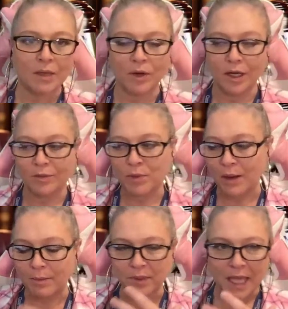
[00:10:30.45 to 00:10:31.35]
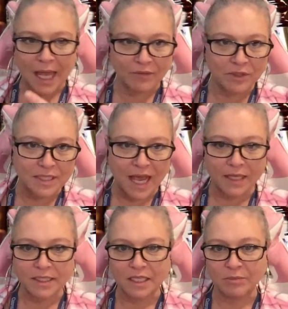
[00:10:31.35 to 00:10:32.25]
We're going to probably have to
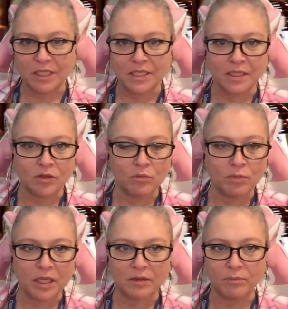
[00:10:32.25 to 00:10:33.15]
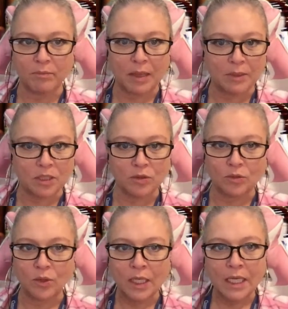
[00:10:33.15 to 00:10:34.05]
tag team these a little bit and maybe
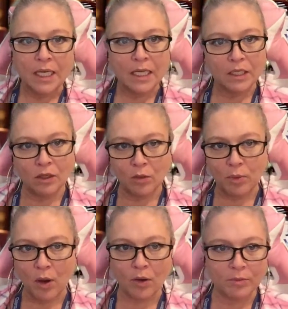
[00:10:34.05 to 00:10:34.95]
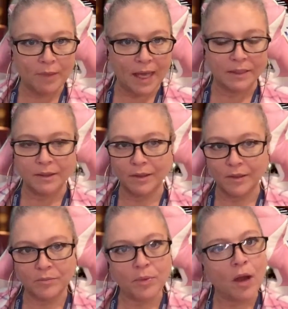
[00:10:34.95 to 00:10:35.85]
do, you know, part
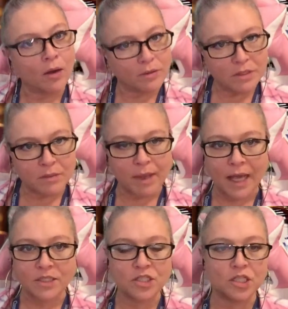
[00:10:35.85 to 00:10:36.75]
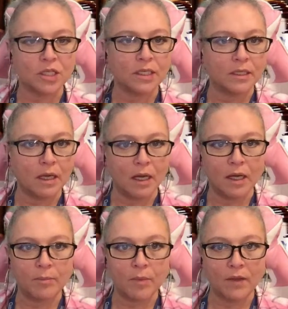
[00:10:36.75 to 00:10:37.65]
Madeline, part Sebastian
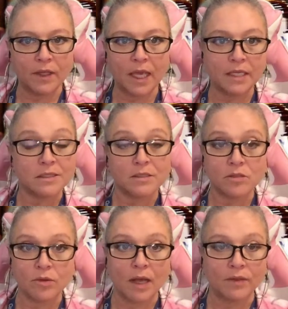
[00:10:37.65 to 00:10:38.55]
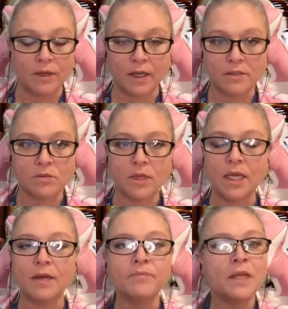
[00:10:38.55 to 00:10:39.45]
on the cases throughout the next week.